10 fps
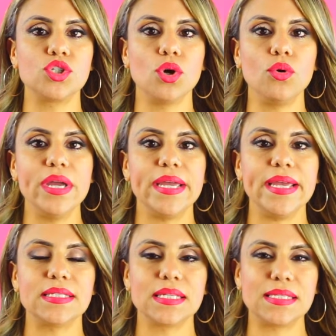So
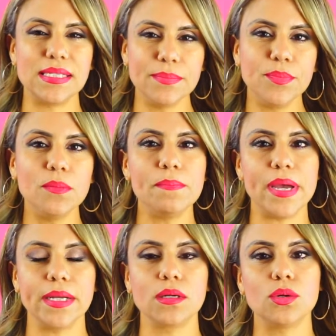it's a simple
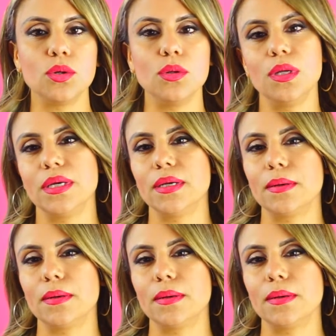medical